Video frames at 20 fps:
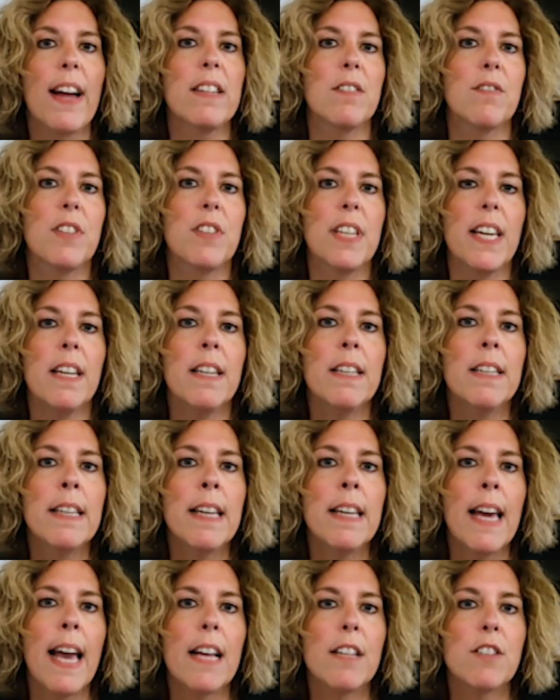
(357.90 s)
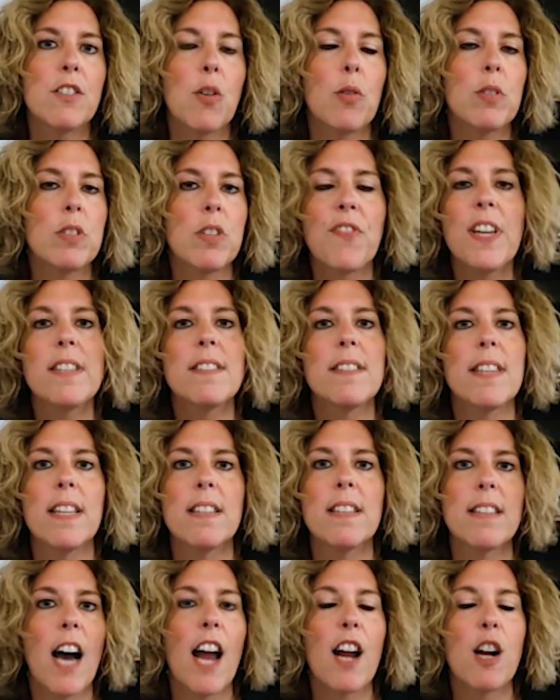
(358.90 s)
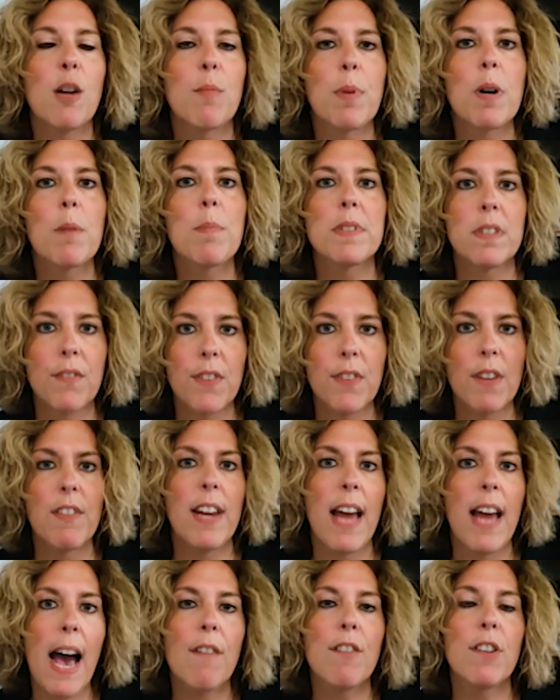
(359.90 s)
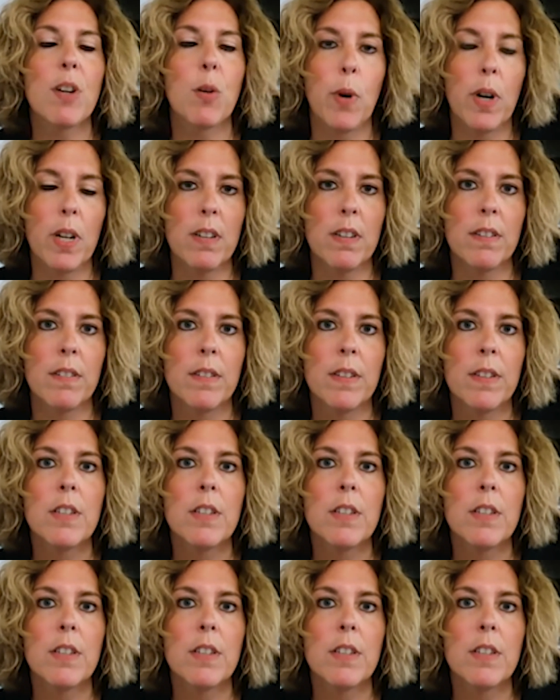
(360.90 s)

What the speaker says: effectively. And so it defeats the entire purpose of even having one.